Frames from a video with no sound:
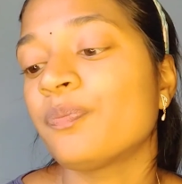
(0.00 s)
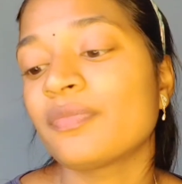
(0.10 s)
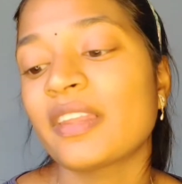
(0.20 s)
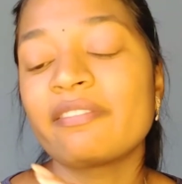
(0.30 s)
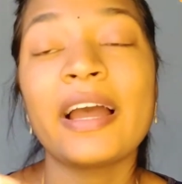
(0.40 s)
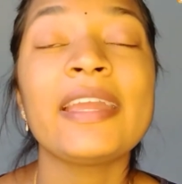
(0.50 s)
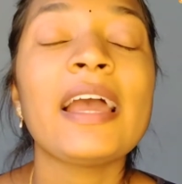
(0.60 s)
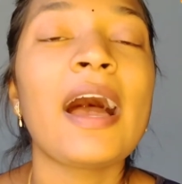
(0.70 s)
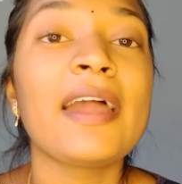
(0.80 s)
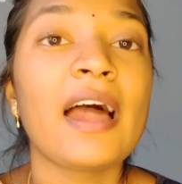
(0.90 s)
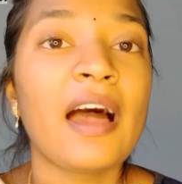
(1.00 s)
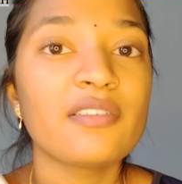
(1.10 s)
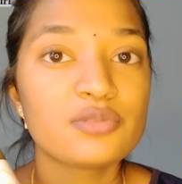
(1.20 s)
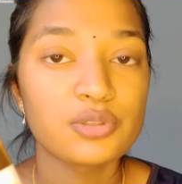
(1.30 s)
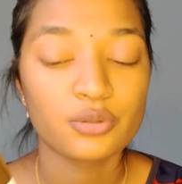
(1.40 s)
why I
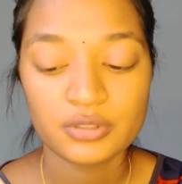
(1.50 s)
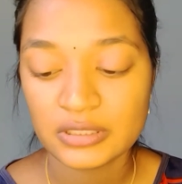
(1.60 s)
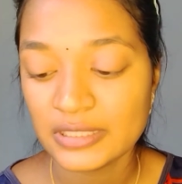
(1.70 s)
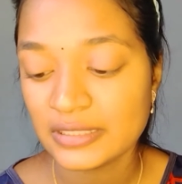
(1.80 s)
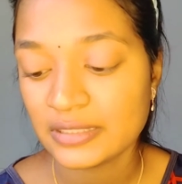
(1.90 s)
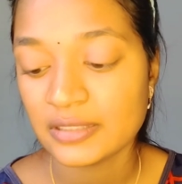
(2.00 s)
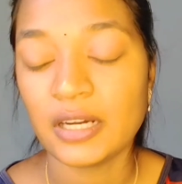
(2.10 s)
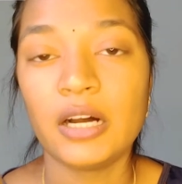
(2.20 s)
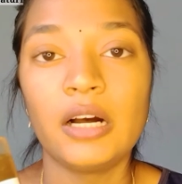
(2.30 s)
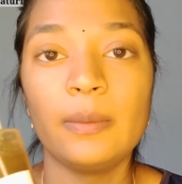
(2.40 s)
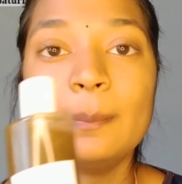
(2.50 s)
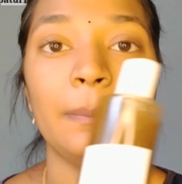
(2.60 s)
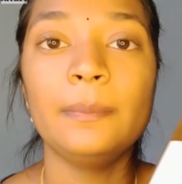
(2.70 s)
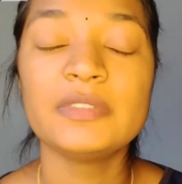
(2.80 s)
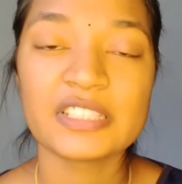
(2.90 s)
have chose this
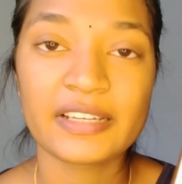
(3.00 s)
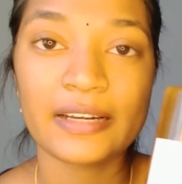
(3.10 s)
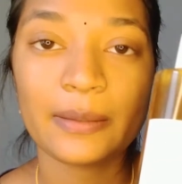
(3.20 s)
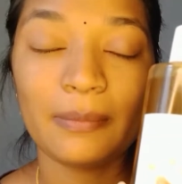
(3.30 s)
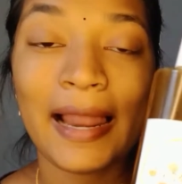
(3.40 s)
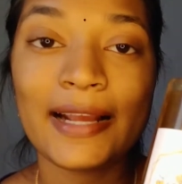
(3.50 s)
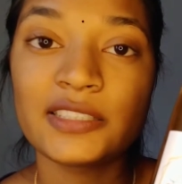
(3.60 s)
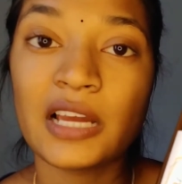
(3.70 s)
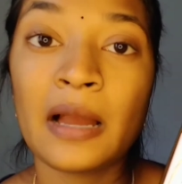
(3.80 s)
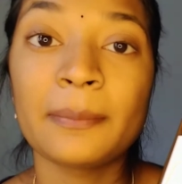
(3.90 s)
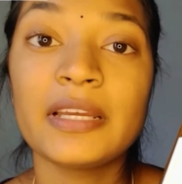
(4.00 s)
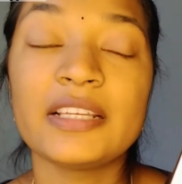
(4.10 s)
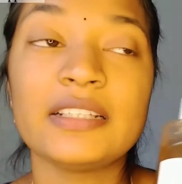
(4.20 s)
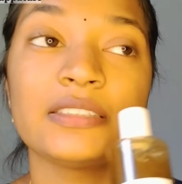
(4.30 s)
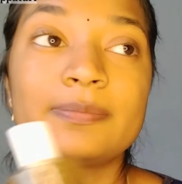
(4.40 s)
secret black charm
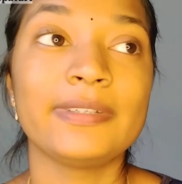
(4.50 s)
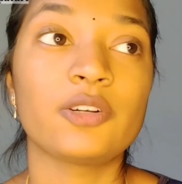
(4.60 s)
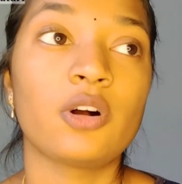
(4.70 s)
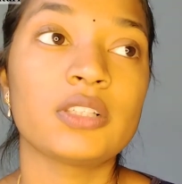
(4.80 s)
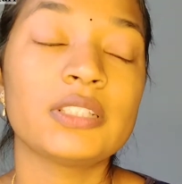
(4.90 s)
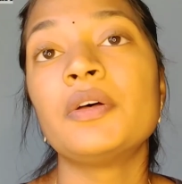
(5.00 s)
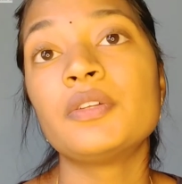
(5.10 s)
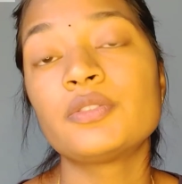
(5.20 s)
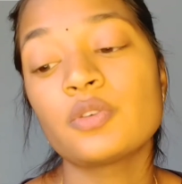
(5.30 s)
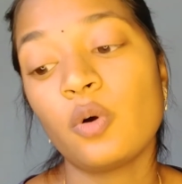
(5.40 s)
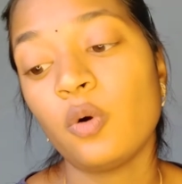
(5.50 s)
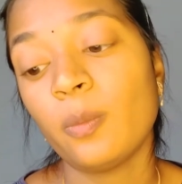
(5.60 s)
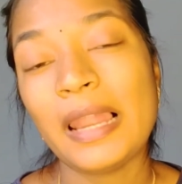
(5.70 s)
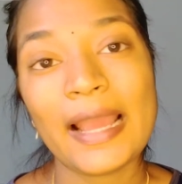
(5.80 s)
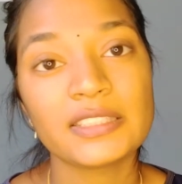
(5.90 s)
is because
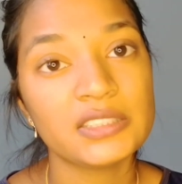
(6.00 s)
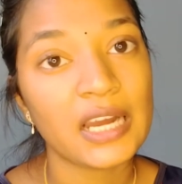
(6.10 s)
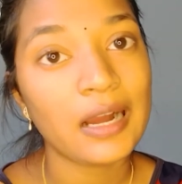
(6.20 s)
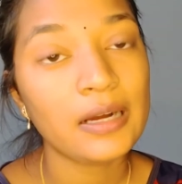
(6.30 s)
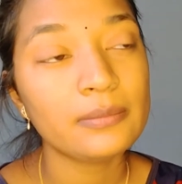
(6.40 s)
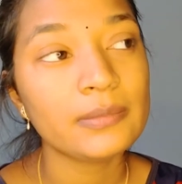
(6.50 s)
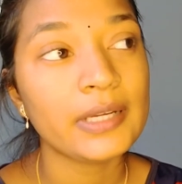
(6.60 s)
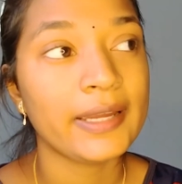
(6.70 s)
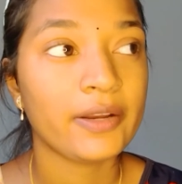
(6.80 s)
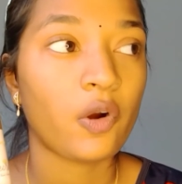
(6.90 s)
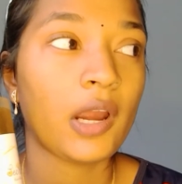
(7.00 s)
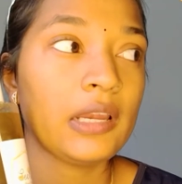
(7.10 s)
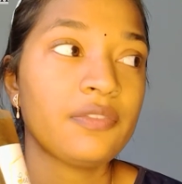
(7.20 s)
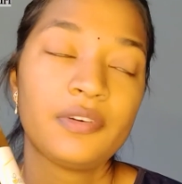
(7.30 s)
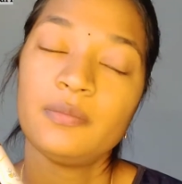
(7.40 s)
black charm hair
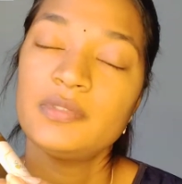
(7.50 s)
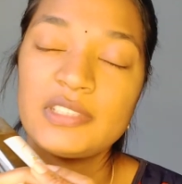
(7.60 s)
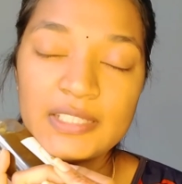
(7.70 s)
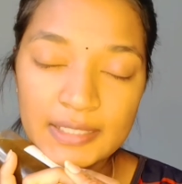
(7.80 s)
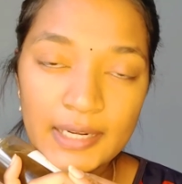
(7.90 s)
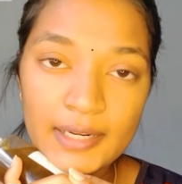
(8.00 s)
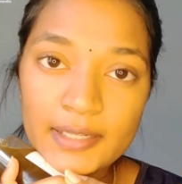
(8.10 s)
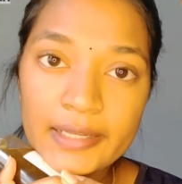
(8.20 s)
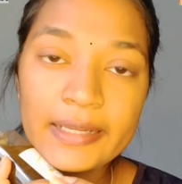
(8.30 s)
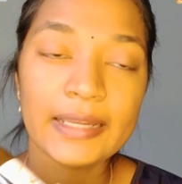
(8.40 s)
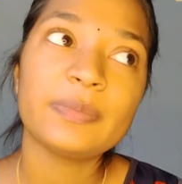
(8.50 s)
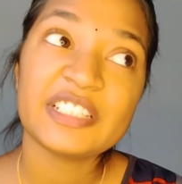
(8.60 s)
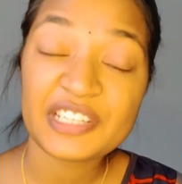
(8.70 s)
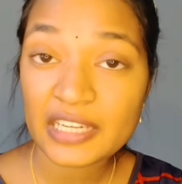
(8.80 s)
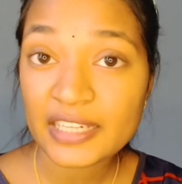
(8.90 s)
oil from Secret
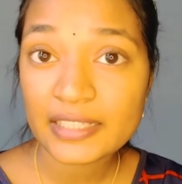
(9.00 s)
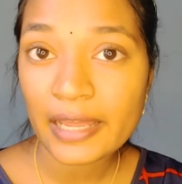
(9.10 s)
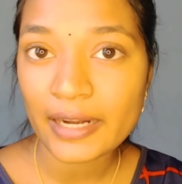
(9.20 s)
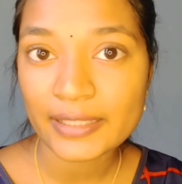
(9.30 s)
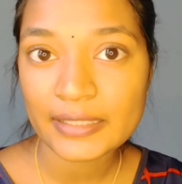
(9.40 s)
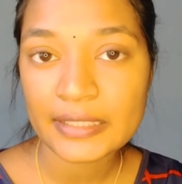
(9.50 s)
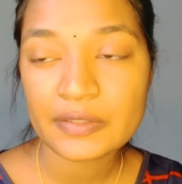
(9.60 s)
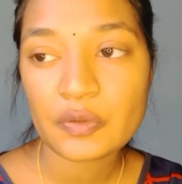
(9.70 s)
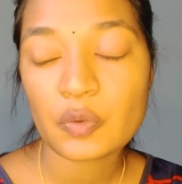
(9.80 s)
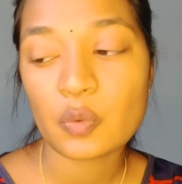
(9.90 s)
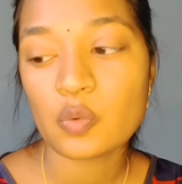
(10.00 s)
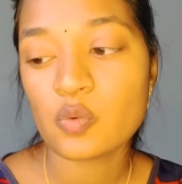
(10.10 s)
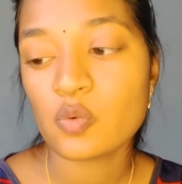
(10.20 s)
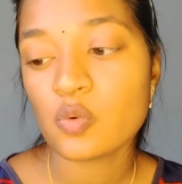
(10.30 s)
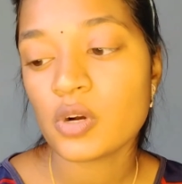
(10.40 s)
is usually targeted
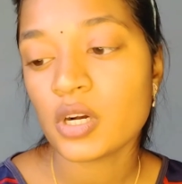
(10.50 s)
to